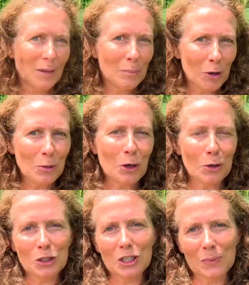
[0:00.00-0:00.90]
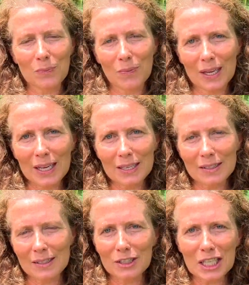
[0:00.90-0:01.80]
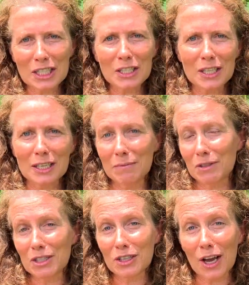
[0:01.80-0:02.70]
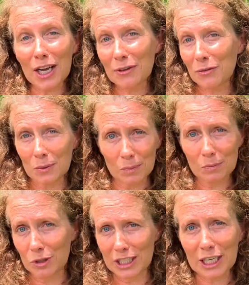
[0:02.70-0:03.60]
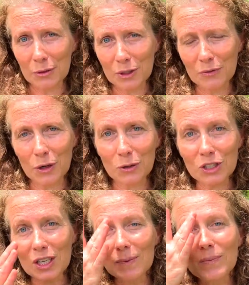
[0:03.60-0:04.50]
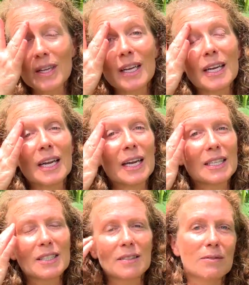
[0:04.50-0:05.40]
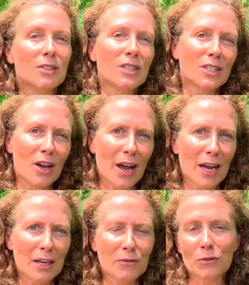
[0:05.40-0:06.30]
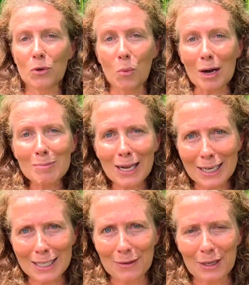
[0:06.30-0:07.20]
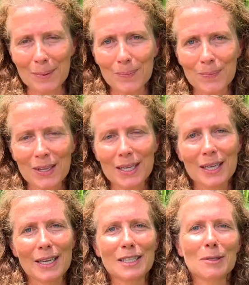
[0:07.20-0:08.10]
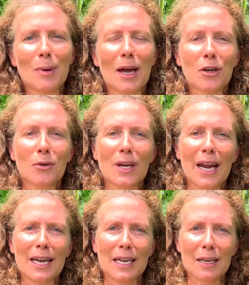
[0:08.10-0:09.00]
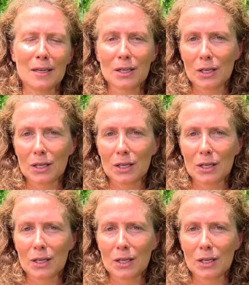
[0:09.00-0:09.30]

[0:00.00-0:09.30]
Permaculture is essentially designed for regenerative culture. It's designed for one planet living. It's about creating